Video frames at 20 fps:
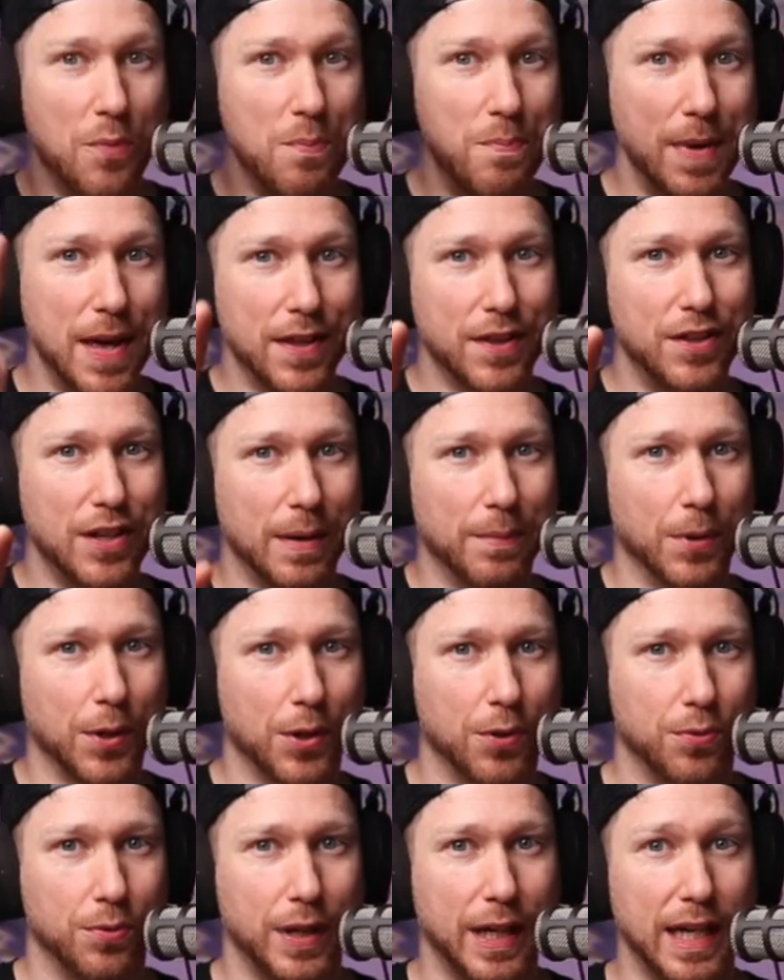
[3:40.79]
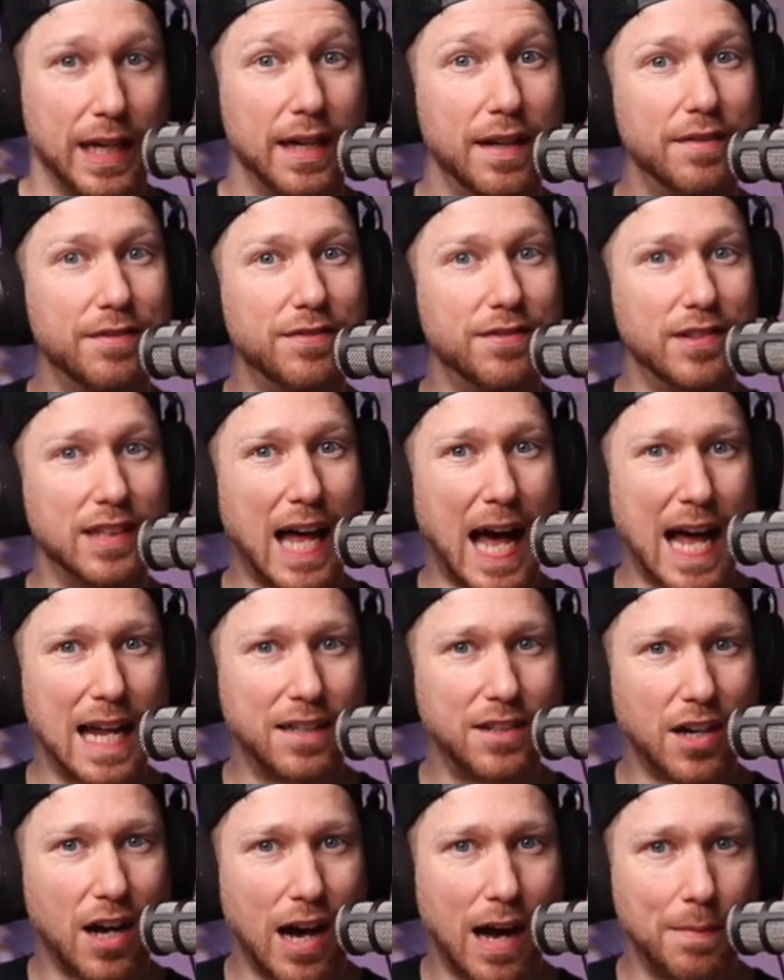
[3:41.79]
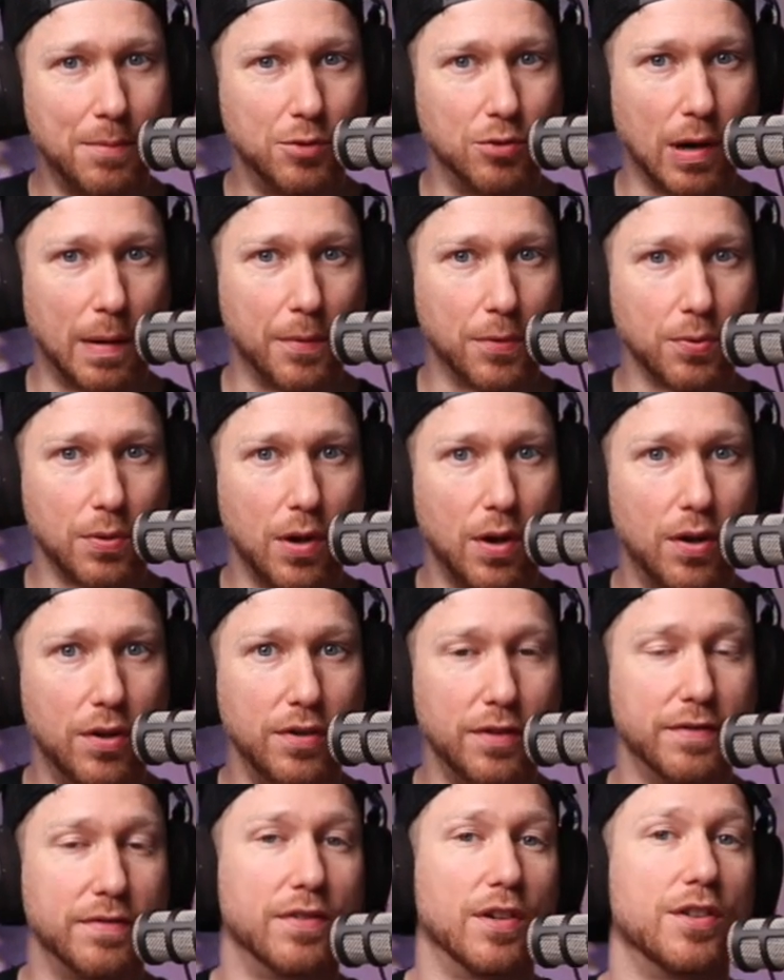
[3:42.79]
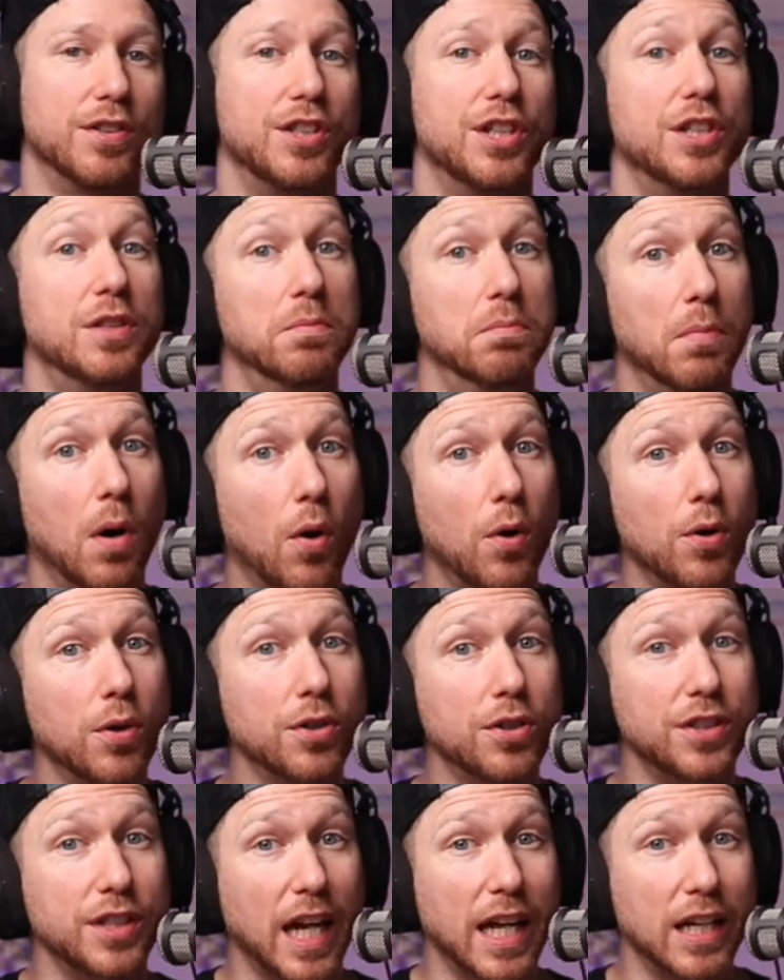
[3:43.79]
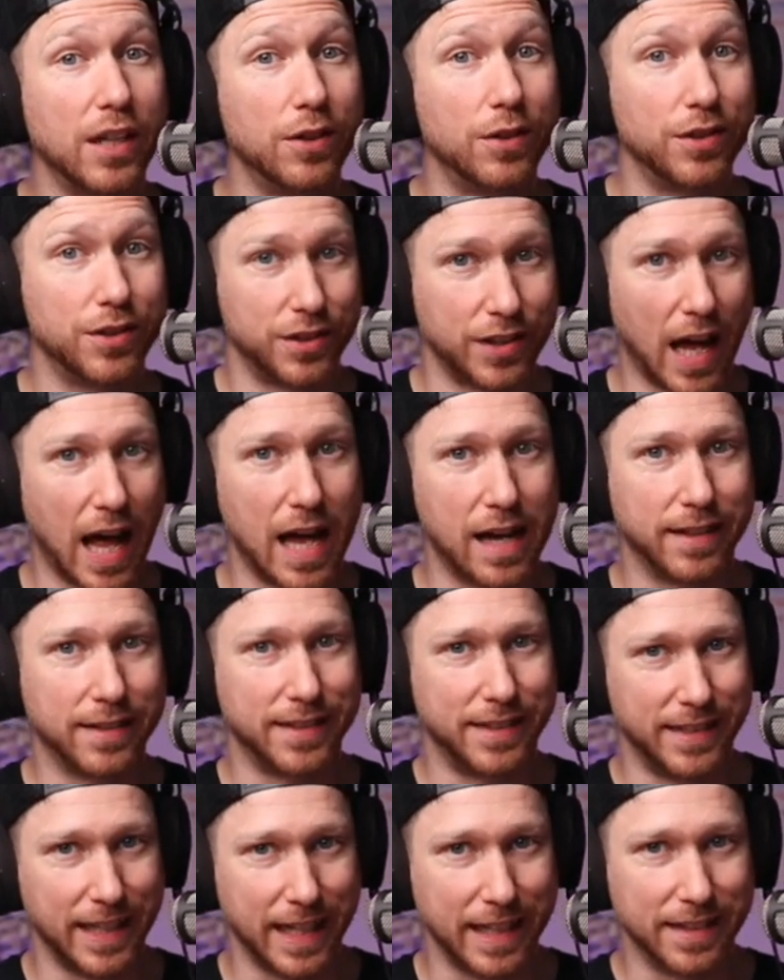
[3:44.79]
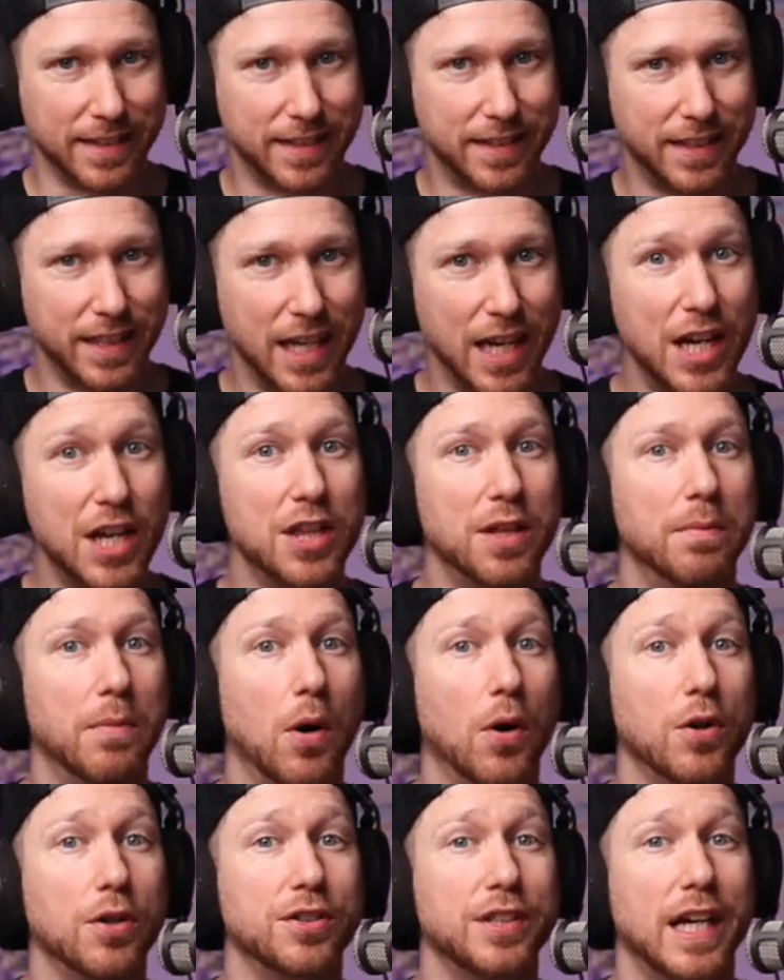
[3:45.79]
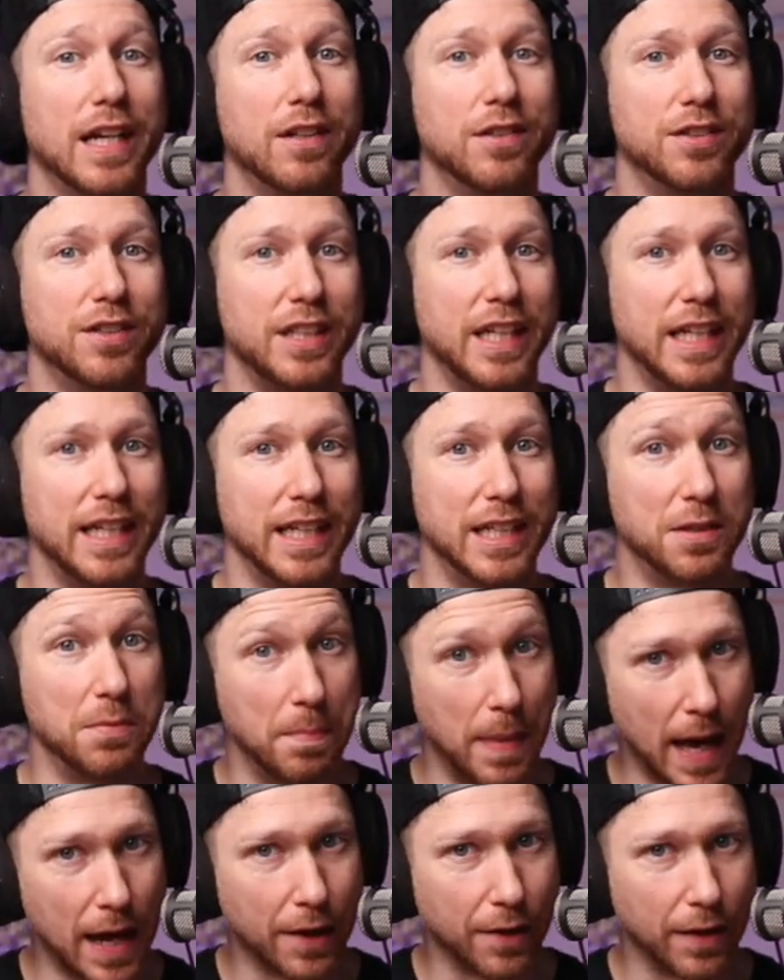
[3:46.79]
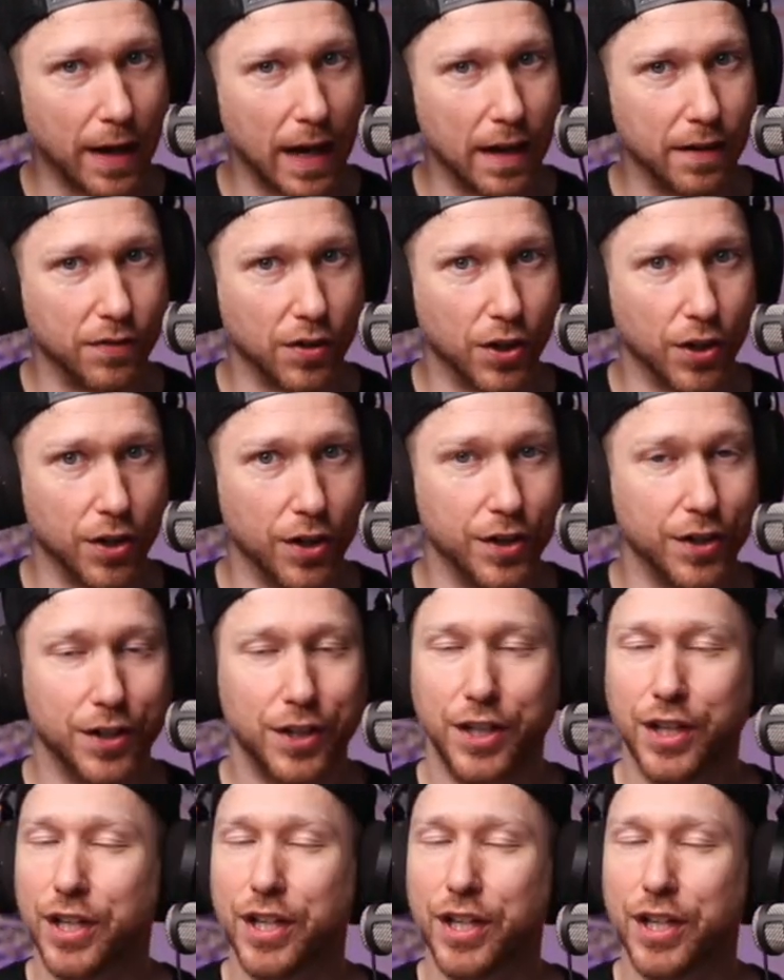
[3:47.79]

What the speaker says: Myth number 3, flat top drum throne versus motorcycle style seats. The motorcycle seat is better, I've heard.